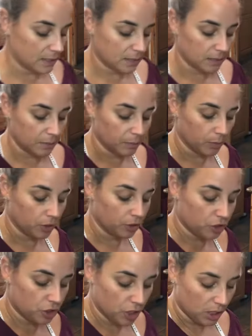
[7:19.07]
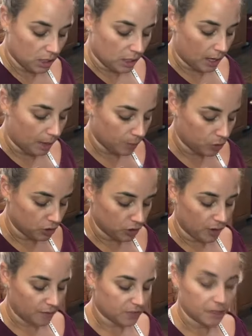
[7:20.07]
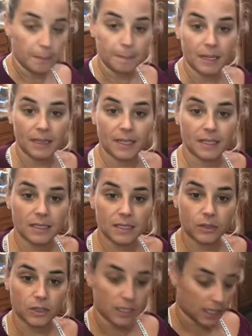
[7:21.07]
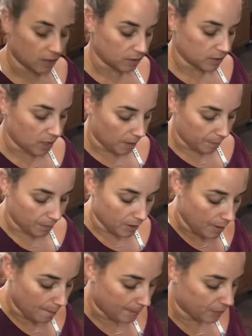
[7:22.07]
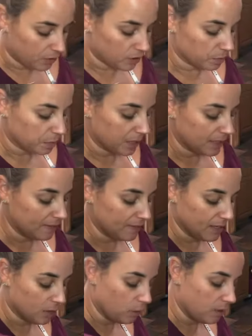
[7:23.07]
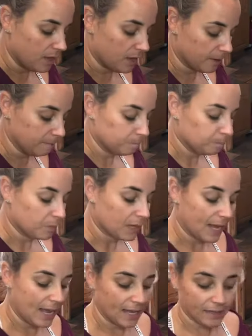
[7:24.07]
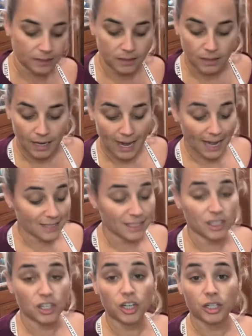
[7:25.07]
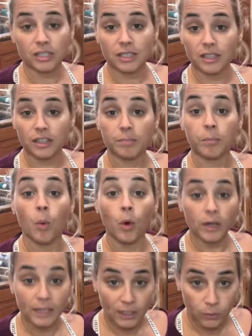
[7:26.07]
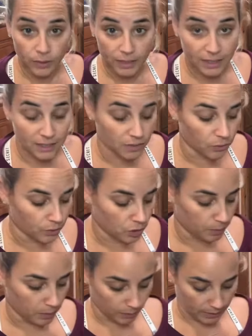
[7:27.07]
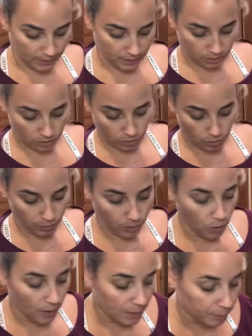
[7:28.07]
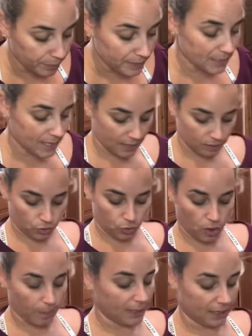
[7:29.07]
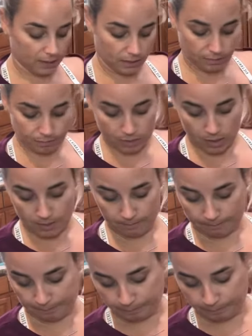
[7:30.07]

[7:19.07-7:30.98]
is submerged. You still have some meat that's still sitting on top, but there's plenty of liquid there. And as it cooks, more liquid is going to be released. So I'm gonna go ahead and press cancel on my Instant Pot.